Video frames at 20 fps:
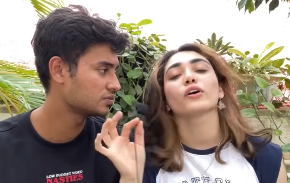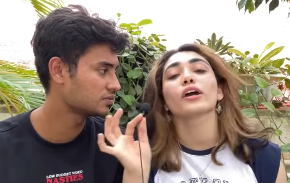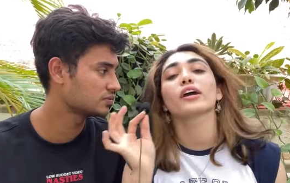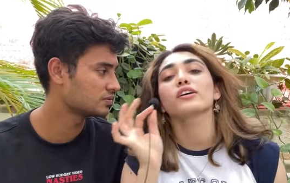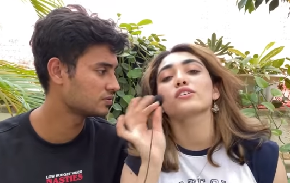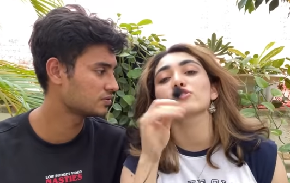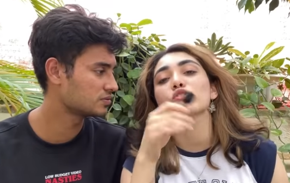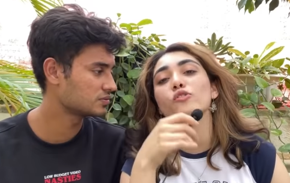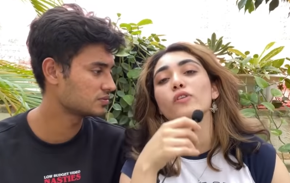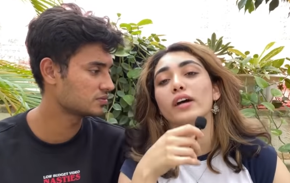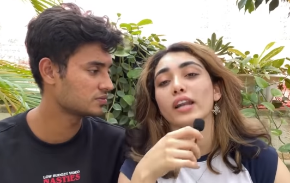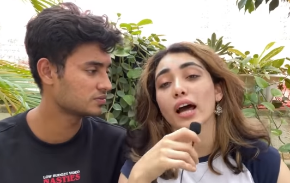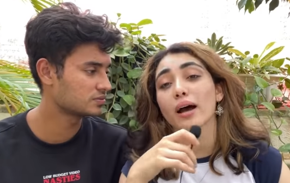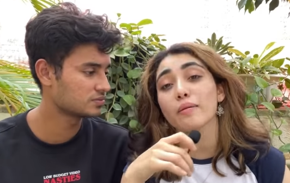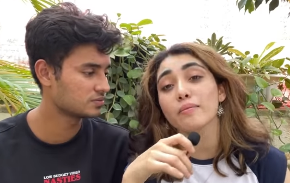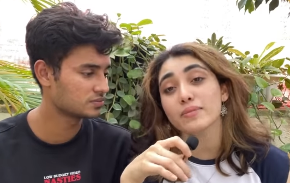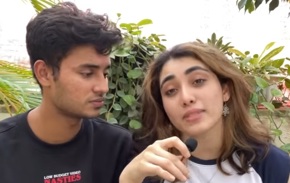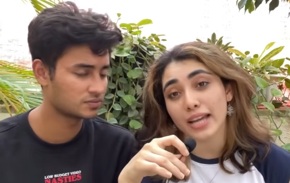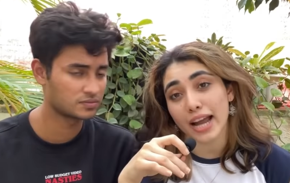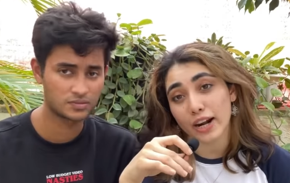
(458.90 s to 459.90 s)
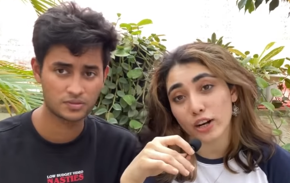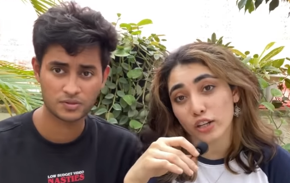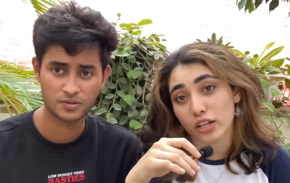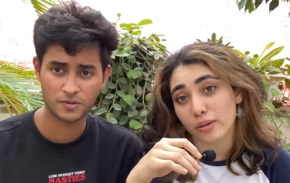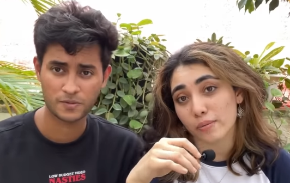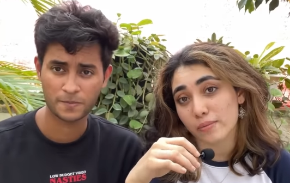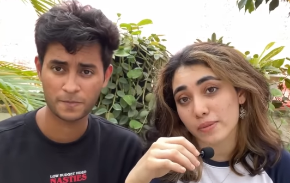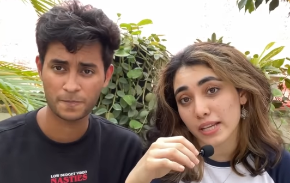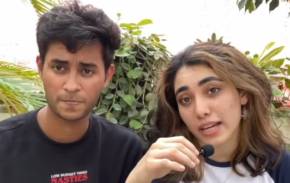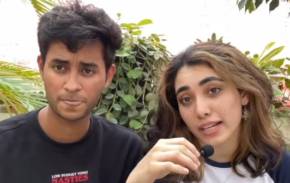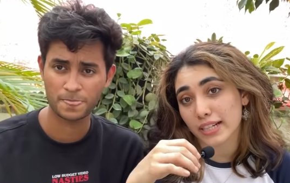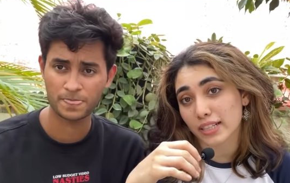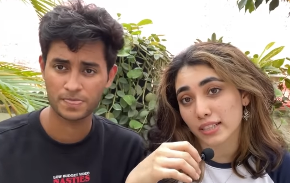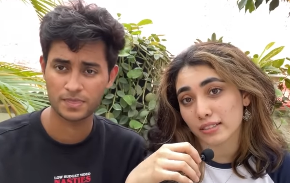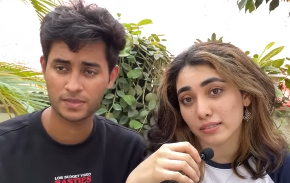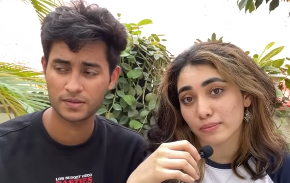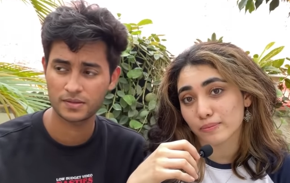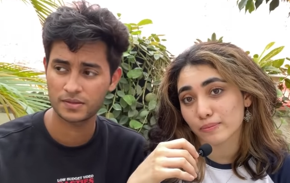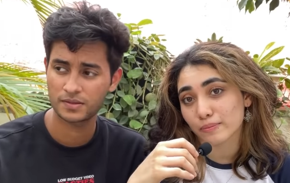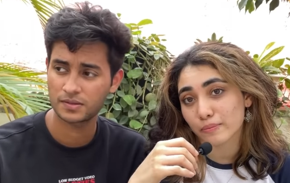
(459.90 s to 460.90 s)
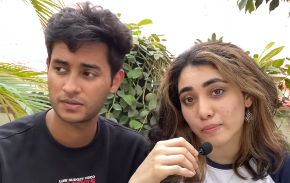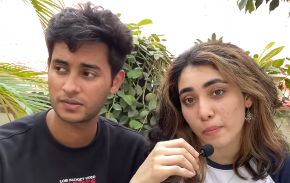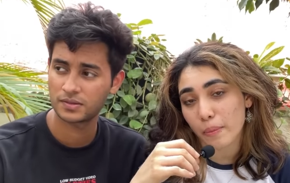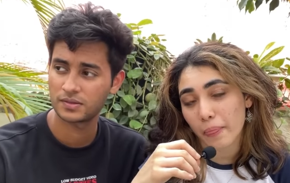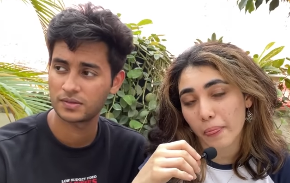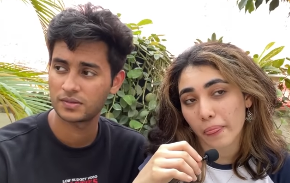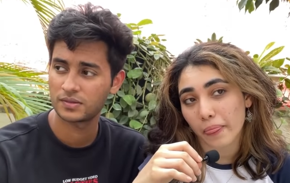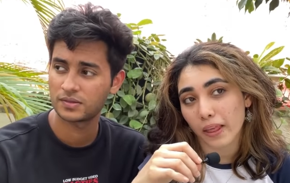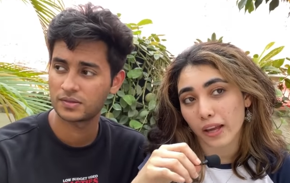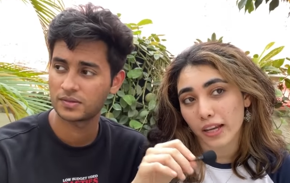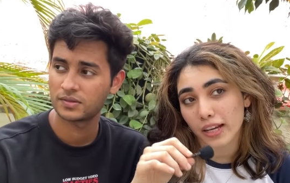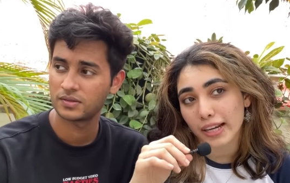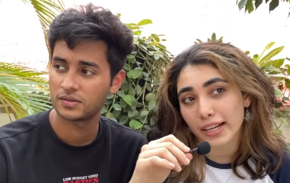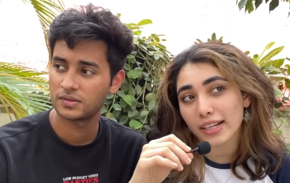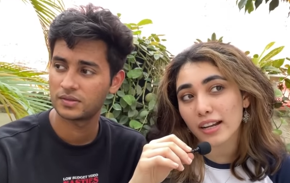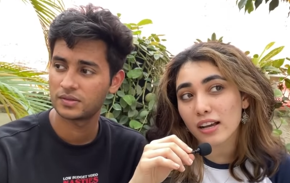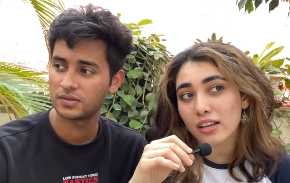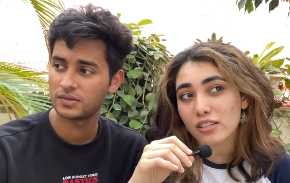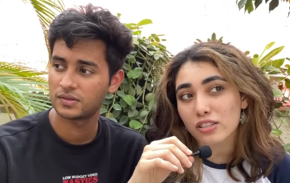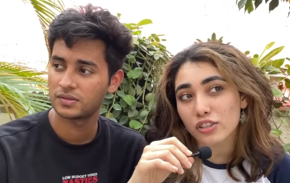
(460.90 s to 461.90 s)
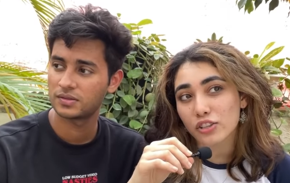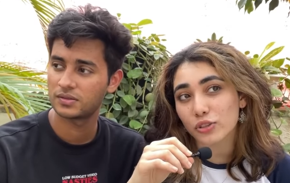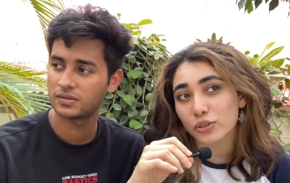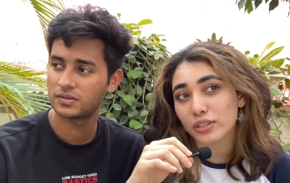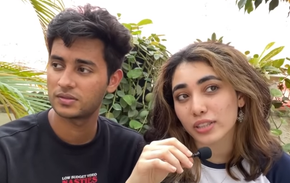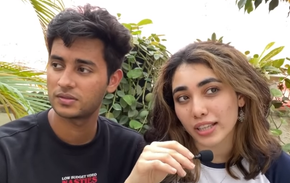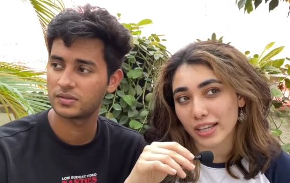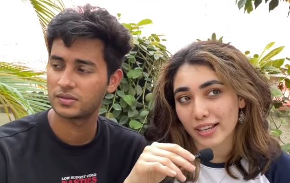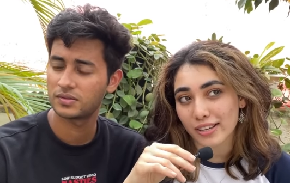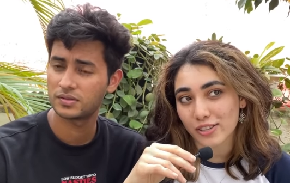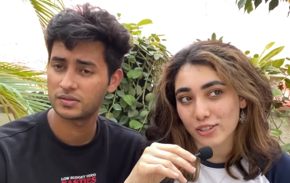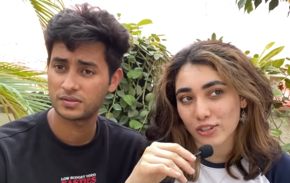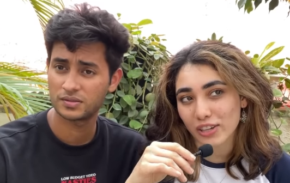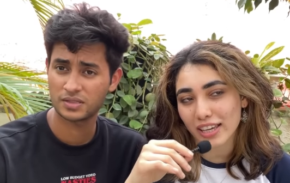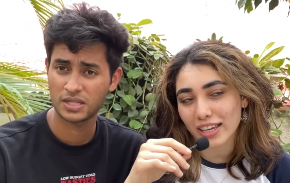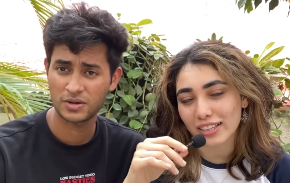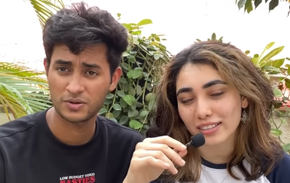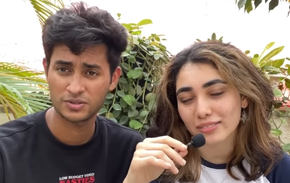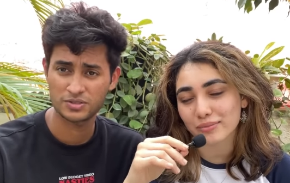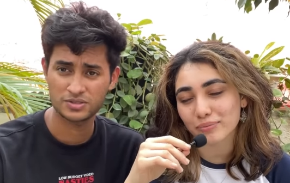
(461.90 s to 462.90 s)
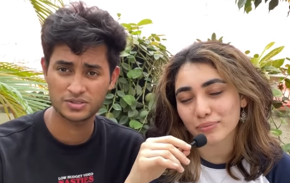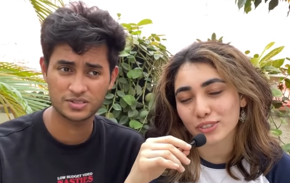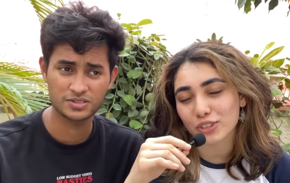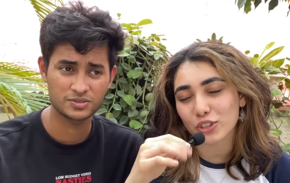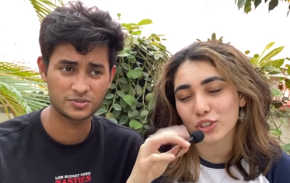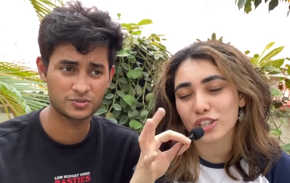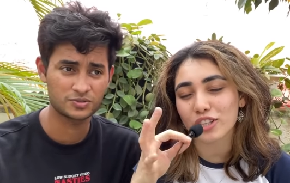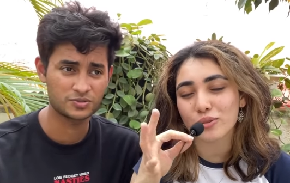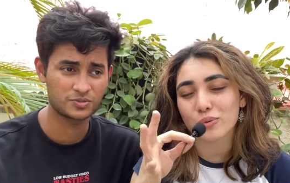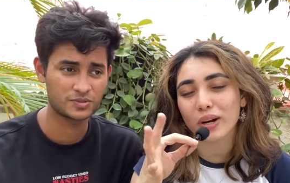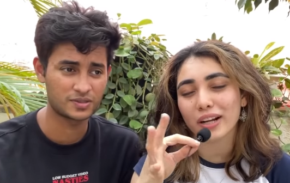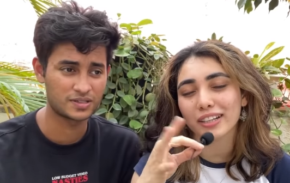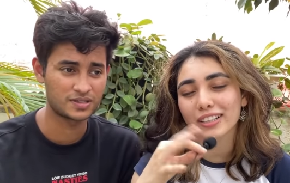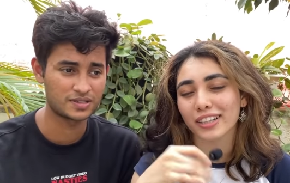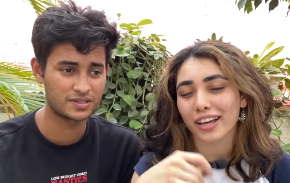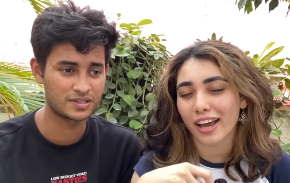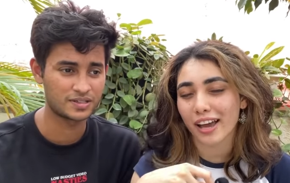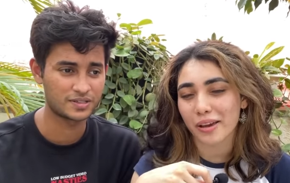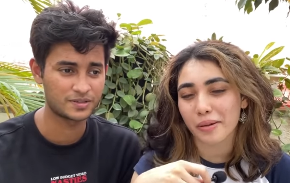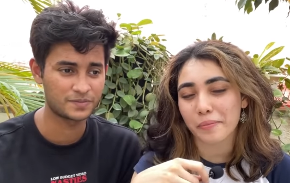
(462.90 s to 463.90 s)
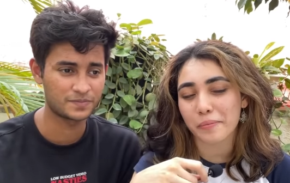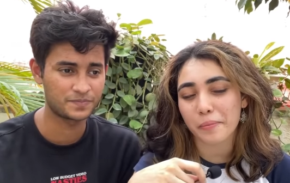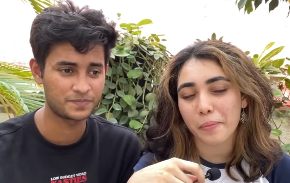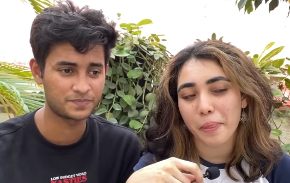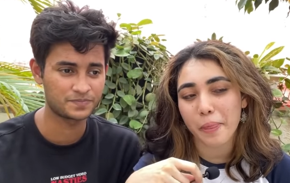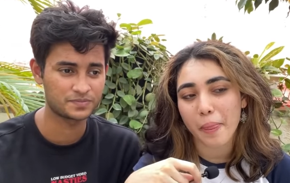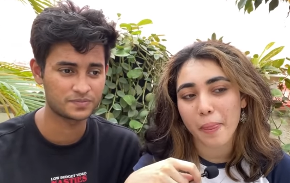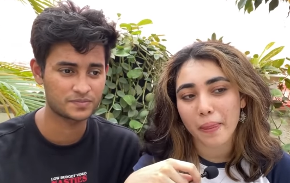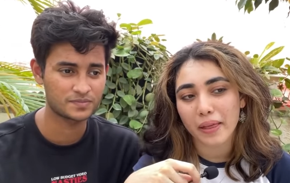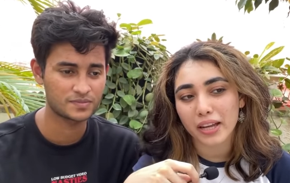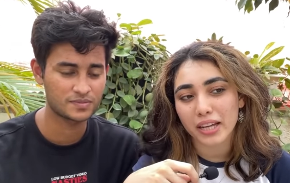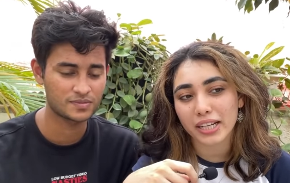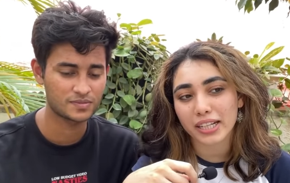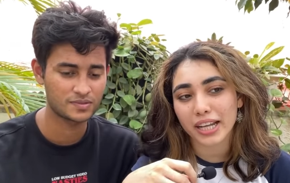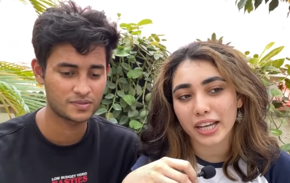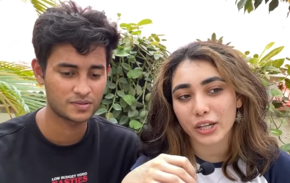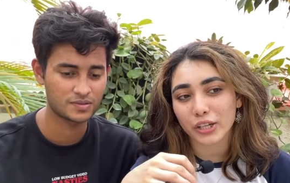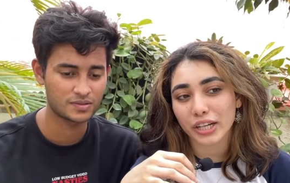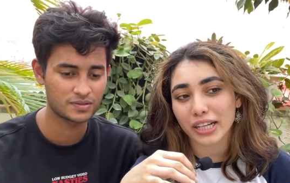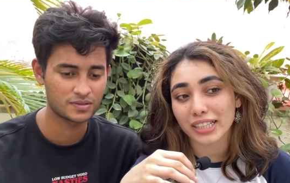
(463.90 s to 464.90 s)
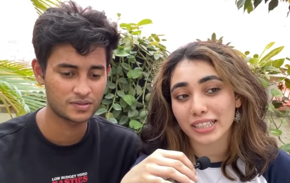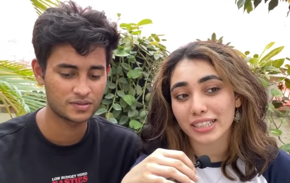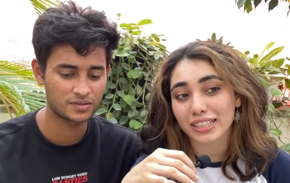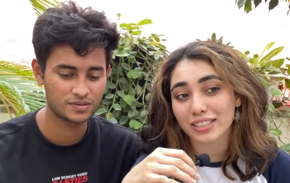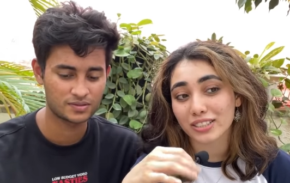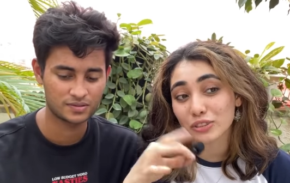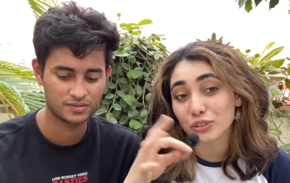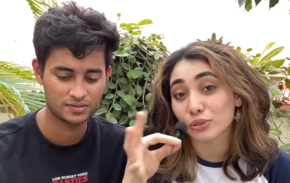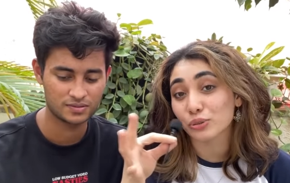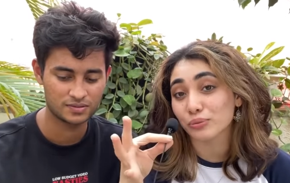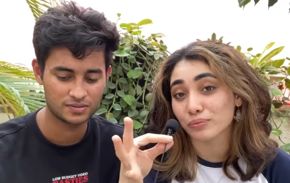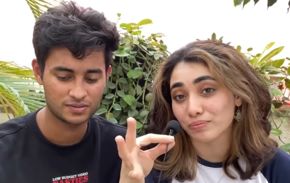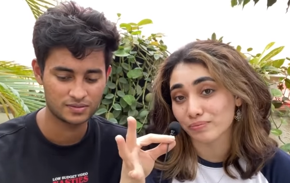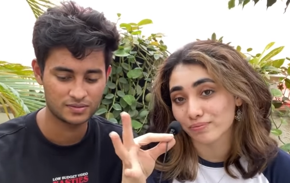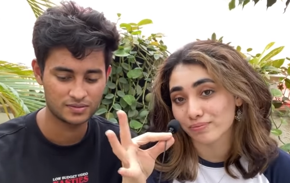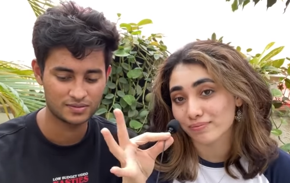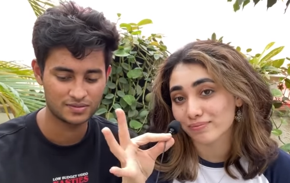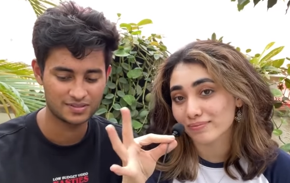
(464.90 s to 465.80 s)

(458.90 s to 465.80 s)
Speaker 1: Okay, so when I'm sad or upset, he does cute things. Okay, so this one time, he decorated his room.